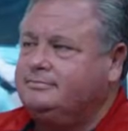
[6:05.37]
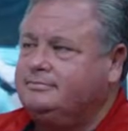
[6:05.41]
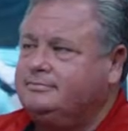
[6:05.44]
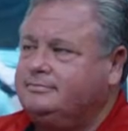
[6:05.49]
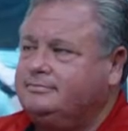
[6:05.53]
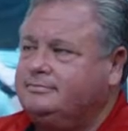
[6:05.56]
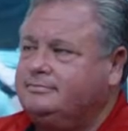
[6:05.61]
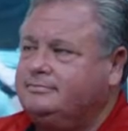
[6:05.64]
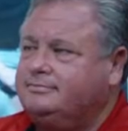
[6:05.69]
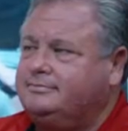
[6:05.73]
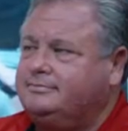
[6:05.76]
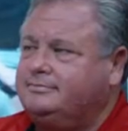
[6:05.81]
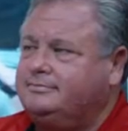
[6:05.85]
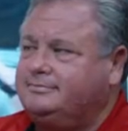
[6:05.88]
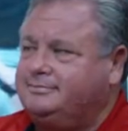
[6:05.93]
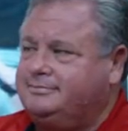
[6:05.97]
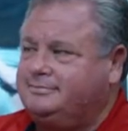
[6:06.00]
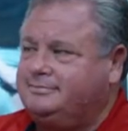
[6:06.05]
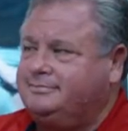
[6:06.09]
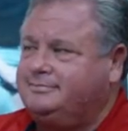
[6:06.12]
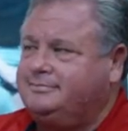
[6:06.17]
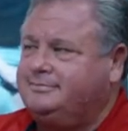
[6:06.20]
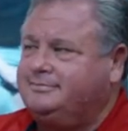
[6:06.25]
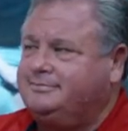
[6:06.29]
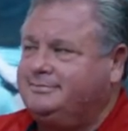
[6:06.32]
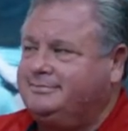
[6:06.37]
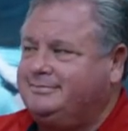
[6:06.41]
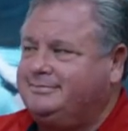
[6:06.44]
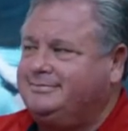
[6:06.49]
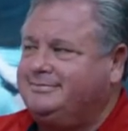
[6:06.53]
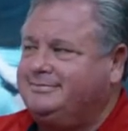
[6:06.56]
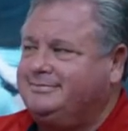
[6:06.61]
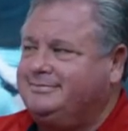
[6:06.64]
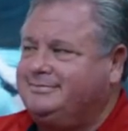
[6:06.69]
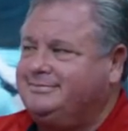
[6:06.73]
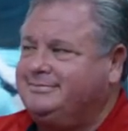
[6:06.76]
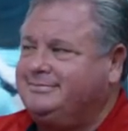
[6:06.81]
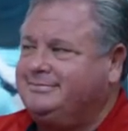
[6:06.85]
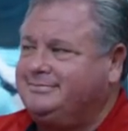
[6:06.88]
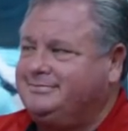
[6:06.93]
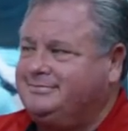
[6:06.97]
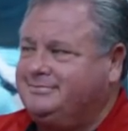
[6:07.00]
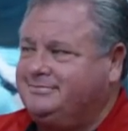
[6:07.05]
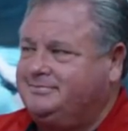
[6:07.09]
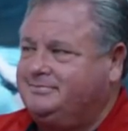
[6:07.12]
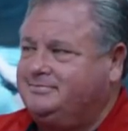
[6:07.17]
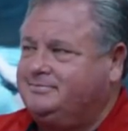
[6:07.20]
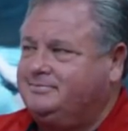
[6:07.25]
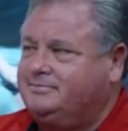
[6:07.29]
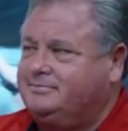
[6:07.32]

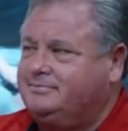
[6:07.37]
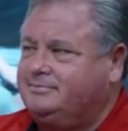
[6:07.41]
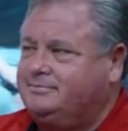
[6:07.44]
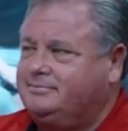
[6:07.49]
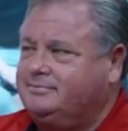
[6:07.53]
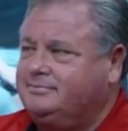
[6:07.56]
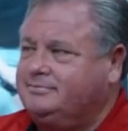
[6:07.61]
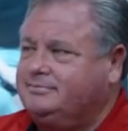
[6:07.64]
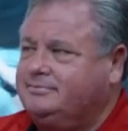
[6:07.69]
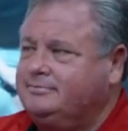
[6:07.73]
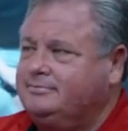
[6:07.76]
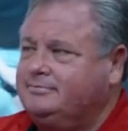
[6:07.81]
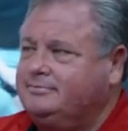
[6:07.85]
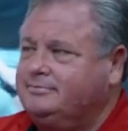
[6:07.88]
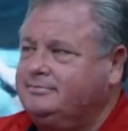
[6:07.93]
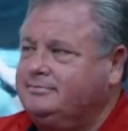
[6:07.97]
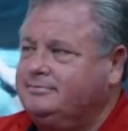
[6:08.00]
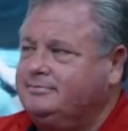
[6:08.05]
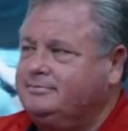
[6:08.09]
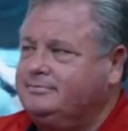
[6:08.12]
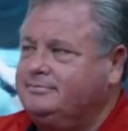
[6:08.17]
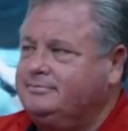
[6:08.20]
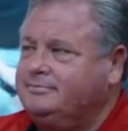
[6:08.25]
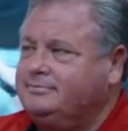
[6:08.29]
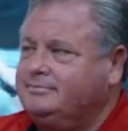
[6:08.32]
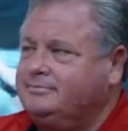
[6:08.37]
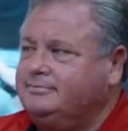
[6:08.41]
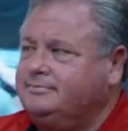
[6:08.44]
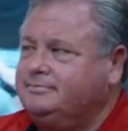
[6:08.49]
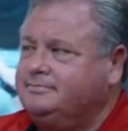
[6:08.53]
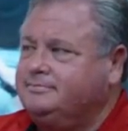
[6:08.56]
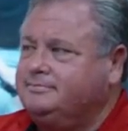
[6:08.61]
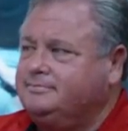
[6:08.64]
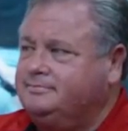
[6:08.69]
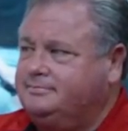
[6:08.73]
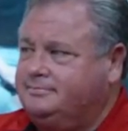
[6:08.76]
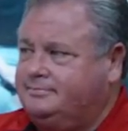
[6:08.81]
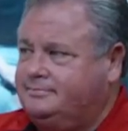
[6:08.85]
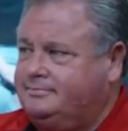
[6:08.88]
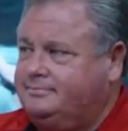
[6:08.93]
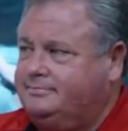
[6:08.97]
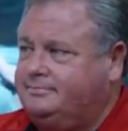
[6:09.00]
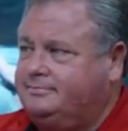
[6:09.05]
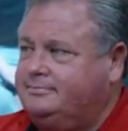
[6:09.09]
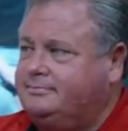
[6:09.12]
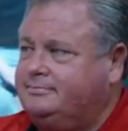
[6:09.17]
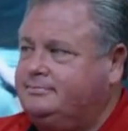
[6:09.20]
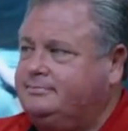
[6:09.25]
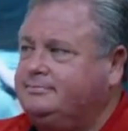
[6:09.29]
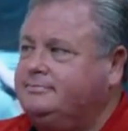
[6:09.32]

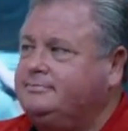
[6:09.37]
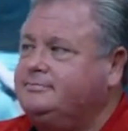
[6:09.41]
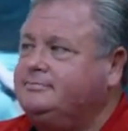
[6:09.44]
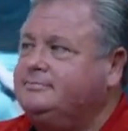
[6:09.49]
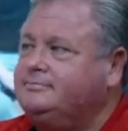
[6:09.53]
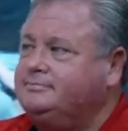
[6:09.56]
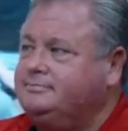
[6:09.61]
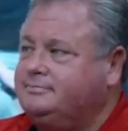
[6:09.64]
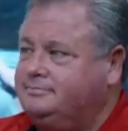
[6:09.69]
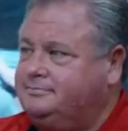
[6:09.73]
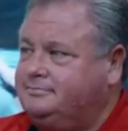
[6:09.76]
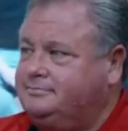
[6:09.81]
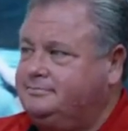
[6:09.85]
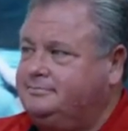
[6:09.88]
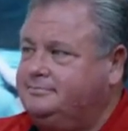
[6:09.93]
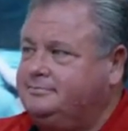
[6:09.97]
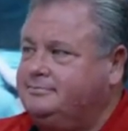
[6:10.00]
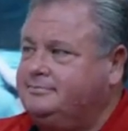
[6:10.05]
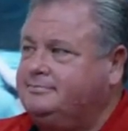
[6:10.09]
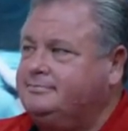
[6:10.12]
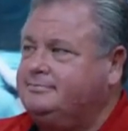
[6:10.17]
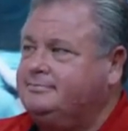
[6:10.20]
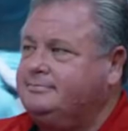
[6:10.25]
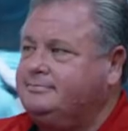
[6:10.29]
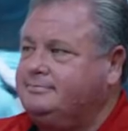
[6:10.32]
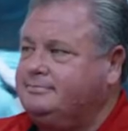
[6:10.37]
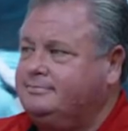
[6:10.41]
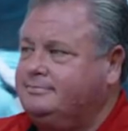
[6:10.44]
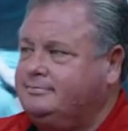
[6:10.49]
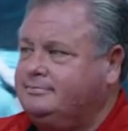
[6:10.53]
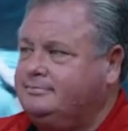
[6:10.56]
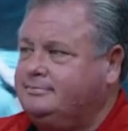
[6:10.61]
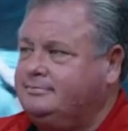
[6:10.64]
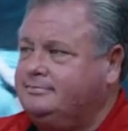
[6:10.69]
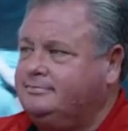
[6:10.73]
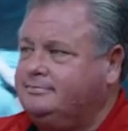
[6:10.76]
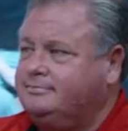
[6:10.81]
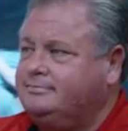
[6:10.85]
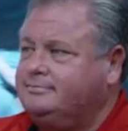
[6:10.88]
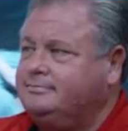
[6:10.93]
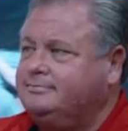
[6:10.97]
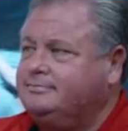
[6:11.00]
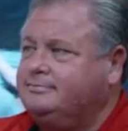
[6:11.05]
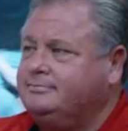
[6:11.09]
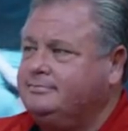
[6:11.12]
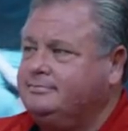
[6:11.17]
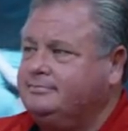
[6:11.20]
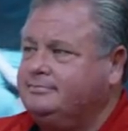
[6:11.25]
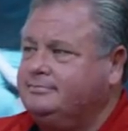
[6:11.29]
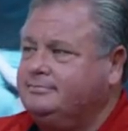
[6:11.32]

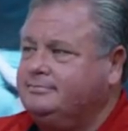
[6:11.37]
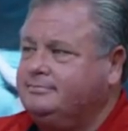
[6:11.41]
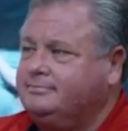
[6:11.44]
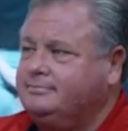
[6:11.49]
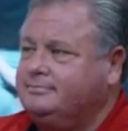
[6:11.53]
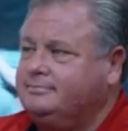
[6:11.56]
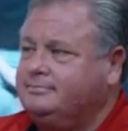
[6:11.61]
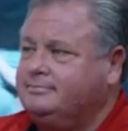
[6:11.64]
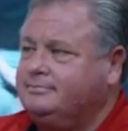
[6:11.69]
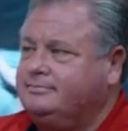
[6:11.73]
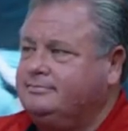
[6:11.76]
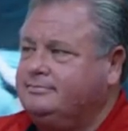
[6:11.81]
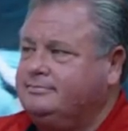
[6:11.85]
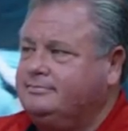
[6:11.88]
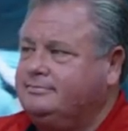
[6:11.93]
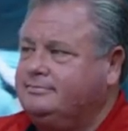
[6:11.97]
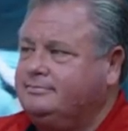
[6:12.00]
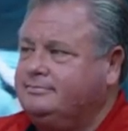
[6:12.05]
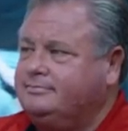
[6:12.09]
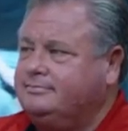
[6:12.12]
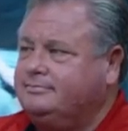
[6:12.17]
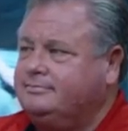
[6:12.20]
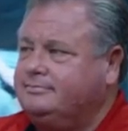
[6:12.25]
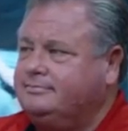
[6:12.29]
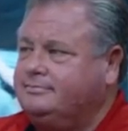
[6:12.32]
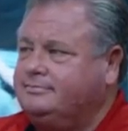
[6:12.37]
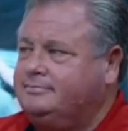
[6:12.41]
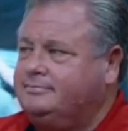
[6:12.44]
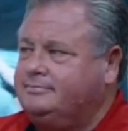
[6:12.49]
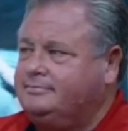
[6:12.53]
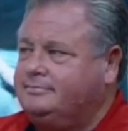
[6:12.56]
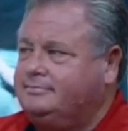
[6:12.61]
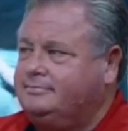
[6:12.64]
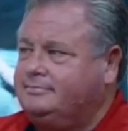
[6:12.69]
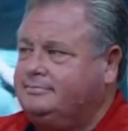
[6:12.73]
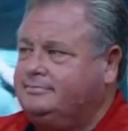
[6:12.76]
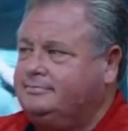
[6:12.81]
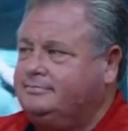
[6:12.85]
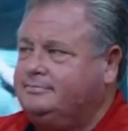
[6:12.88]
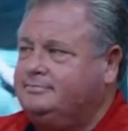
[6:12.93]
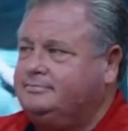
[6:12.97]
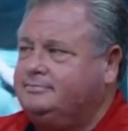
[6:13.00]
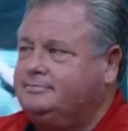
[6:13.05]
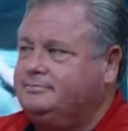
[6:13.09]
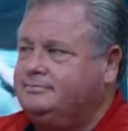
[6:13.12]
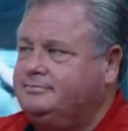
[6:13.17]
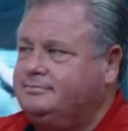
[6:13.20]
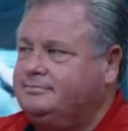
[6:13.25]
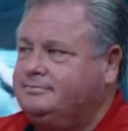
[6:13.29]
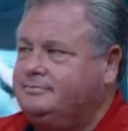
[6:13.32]

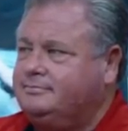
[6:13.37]
[no speech]